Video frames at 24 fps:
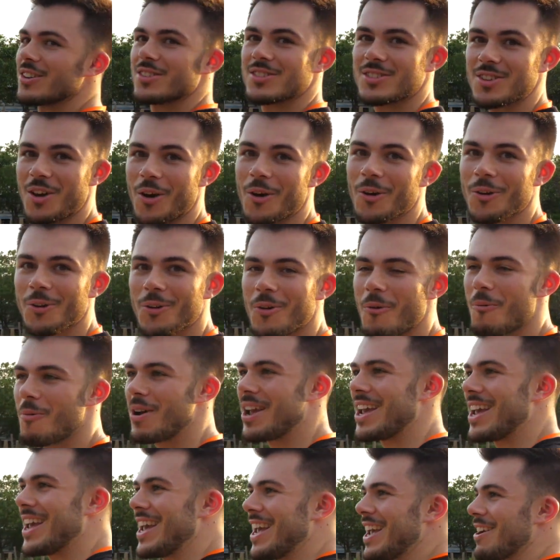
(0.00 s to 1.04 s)
So,
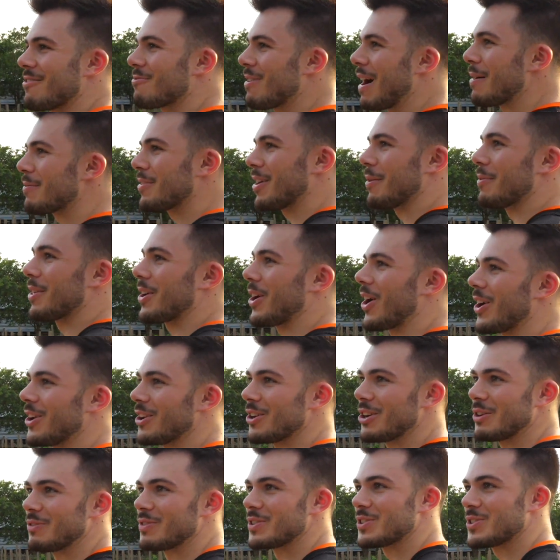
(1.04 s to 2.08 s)
we wrapped up the kind
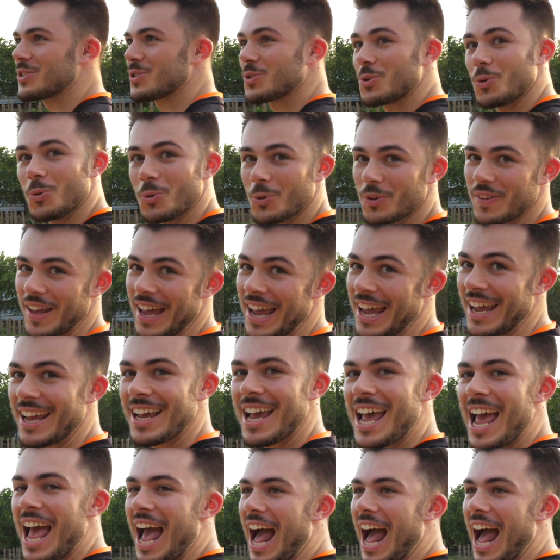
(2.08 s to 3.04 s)
of school day.